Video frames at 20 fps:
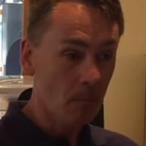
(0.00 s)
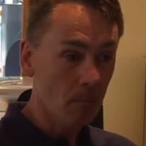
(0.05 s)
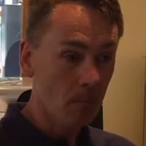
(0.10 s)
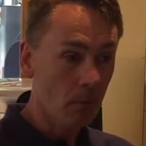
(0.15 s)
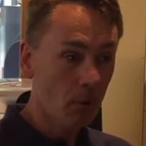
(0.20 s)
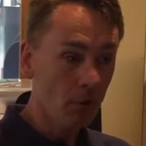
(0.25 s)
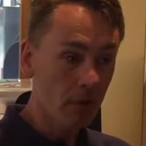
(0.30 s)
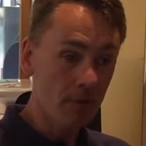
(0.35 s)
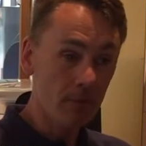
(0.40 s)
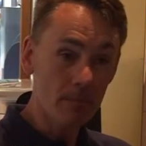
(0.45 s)

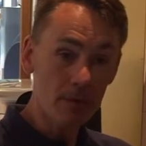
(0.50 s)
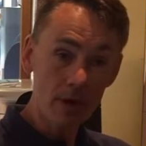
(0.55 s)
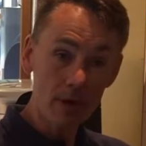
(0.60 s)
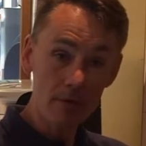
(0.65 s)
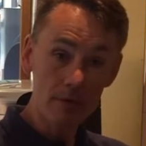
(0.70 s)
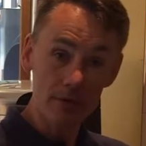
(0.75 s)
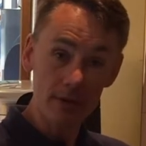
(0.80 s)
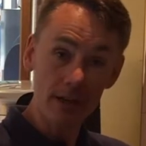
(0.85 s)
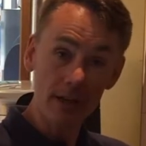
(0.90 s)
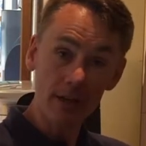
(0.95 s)
put the
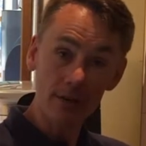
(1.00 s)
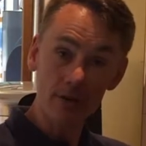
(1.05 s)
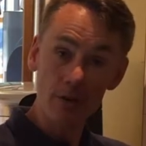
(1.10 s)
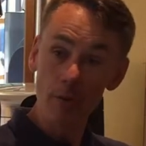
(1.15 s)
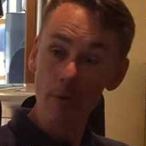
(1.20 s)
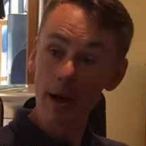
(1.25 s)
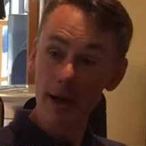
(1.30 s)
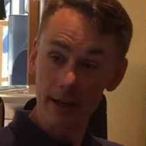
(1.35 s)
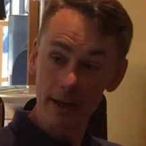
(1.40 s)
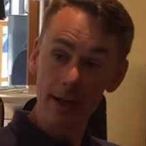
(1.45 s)
music
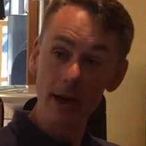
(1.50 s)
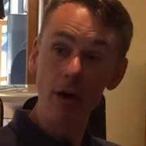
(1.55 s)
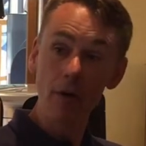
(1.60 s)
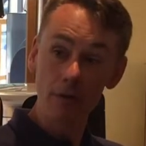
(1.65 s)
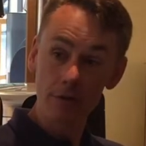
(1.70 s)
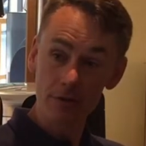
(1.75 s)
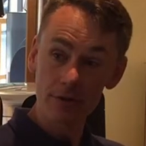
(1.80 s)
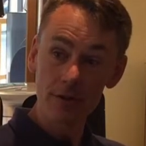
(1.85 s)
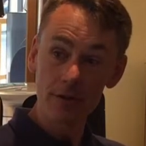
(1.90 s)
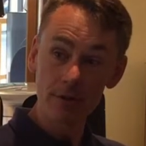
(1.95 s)
directly
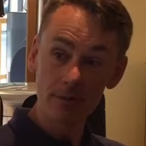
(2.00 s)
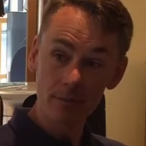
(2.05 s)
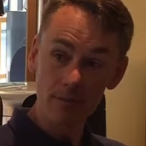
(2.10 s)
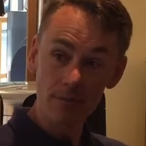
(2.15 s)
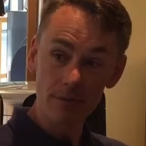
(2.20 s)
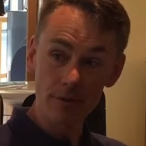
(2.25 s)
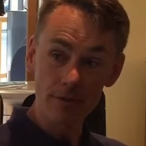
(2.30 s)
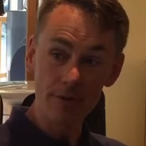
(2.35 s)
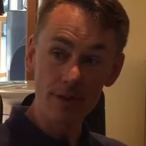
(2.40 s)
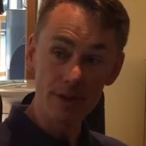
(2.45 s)
onto
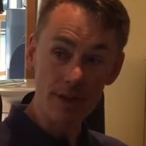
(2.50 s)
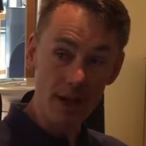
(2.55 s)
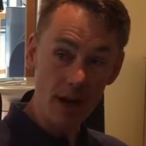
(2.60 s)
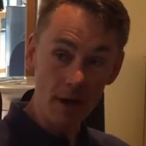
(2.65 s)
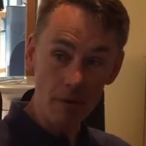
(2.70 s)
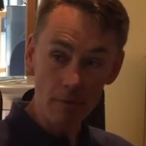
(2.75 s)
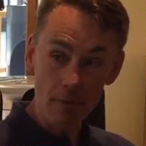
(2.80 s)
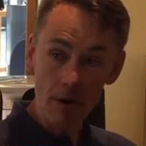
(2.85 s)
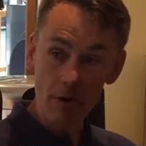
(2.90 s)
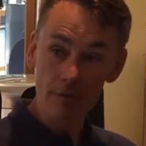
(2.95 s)
the
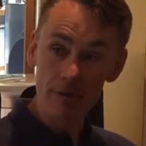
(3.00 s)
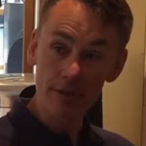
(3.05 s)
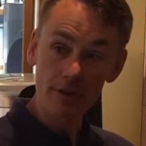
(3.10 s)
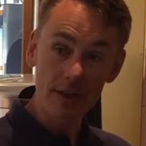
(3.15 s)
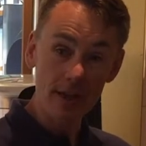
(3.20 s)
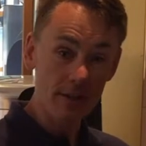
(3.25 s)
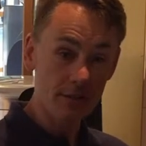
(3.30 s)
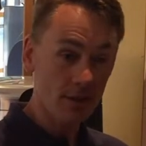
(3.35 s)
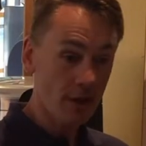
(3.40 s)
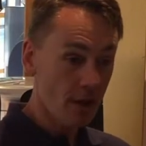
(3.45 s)
video, obviously,
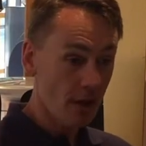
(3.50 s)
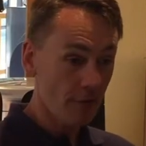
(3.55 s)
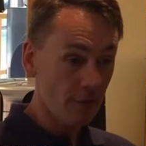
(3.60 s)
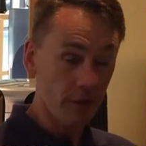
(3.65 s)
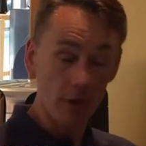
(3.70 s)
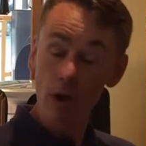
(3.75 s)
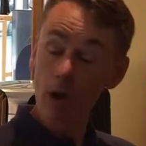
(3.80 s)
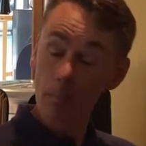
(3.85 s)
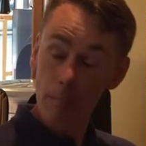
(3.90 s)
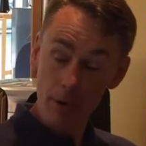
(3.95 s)
is for
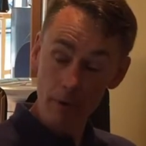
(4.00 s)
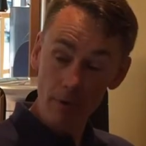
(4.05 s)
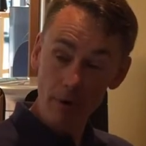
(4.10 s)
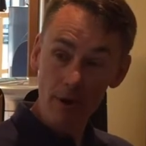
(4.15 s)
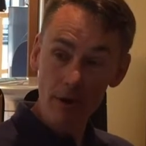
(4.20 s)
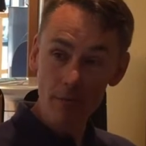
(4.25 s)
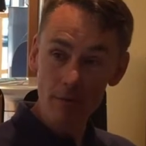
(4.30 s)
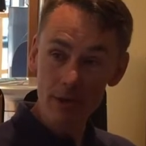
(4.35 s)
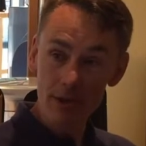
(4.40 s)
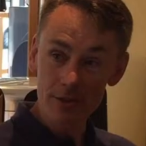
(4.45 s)

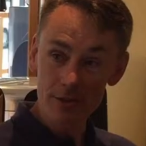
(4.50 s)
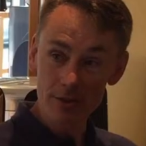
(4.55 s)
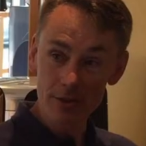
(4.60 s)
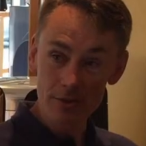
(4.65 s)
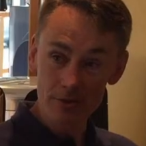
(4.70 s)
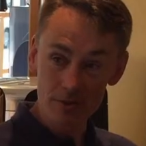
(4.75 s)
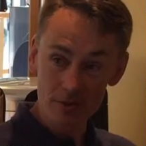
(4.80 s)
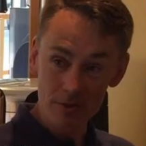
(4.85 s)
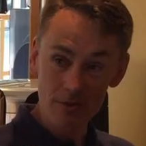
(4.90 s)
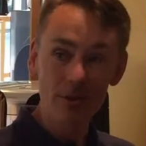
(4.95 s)
copyright
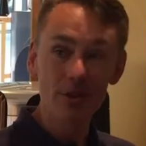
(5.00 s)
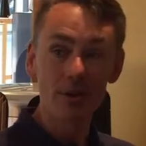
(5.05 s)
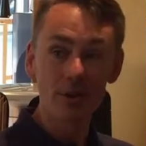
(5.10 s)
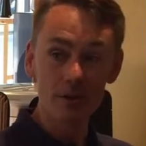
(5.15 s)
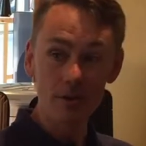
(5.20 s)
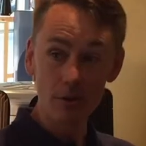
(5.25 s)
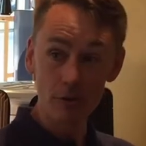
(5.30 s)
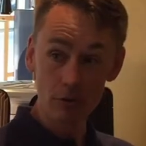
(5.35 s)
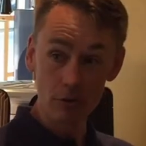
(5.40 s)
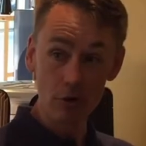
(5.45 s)
reasons,
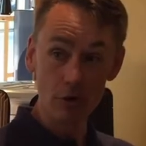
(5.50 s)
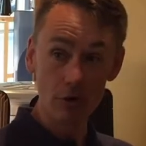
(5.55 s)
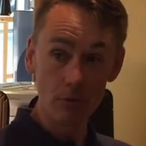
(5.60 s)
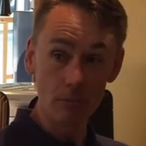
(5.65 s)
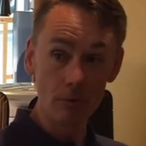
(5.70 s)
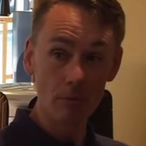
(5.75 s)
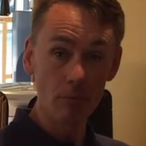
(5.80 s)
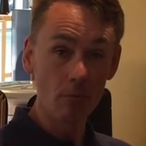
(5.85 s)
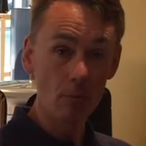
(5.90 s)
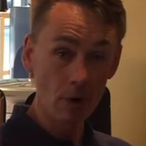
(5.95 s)
YouTube
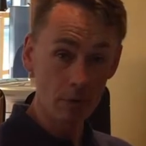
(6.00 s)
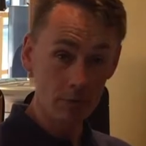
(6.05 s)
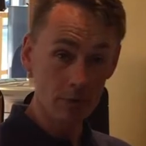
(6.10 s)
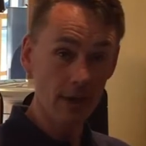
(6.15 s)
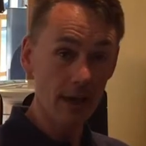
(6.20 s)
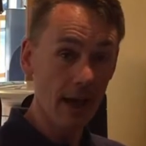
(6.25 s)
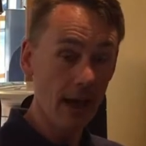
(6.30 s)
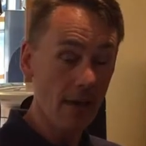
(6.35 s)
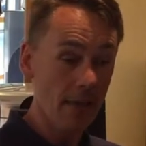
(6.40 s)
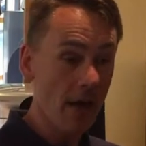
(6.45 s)
won't
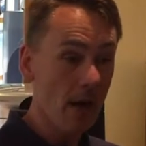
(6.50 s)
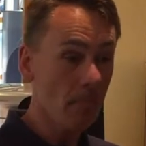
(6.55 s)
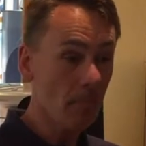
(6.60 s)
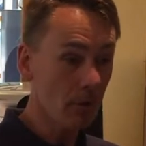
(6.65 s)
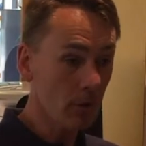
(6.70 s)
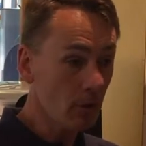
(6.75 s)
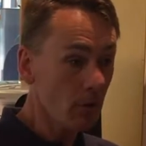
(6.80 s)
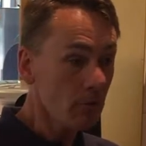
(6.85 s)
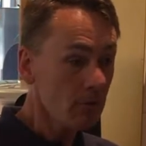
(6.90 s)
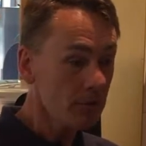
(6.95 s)
allow that. But
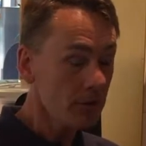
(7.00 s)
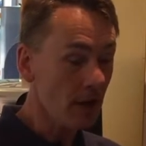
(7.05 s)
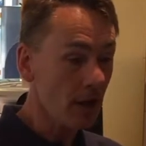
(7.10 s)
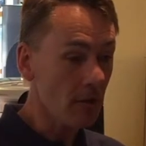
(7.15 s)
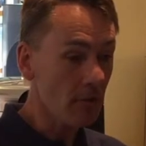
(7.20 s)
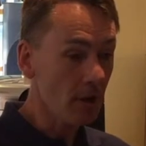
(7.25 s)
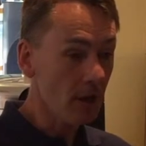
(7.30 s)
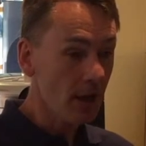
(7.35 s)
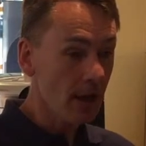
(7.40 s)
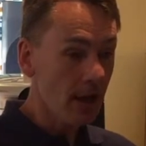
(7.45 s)
also,
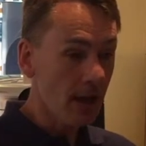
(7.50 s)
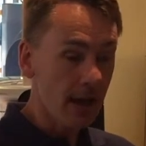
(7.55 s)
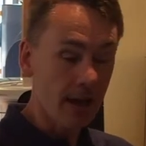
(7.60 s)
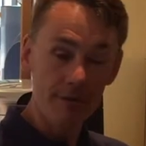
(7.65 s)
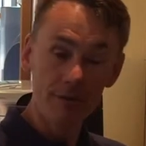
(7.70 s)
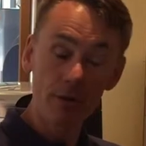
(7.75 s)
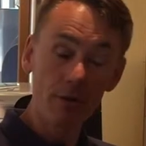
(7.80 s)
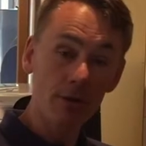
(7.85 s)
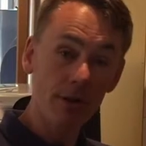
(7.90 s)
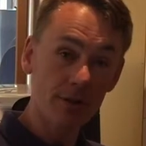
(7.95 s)
if
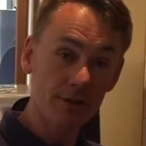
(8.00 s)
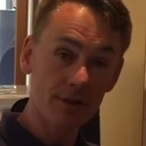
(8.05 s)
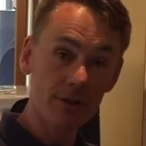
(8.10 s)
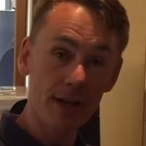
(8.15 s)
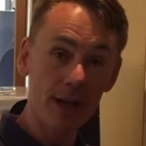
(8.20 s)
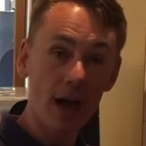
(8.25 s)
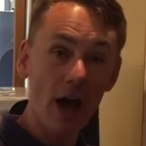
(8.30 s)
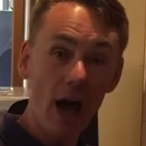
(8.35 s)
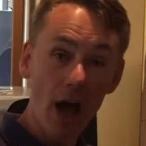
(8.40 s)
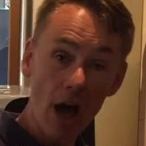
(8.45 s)
you're listening
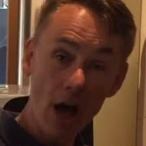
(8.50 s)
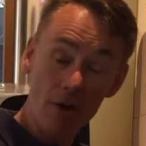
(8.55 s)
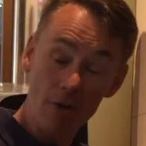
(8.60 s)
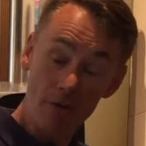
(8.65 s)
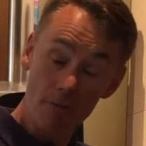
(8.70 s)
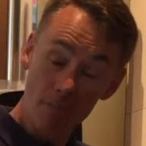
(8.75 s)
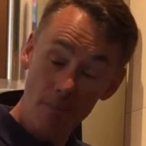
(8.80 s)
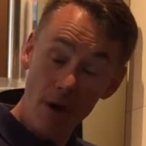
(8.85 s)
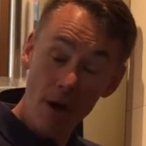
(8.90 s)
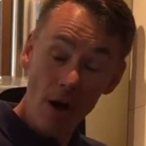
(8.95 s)
at
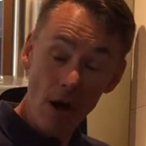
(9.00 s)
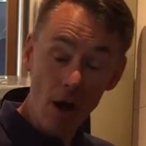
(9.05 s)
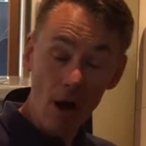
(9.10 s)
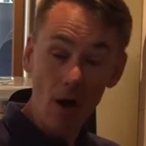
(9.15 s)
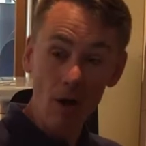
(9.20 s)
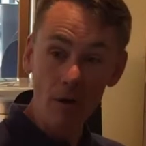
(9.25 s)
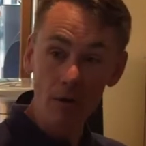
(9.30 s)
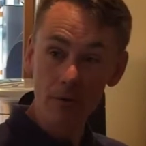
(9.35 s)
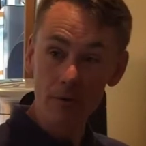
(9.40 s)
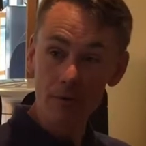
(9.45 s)
home
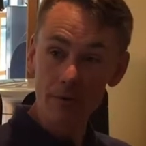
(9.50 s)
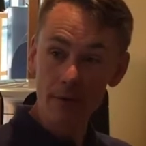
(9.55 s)
on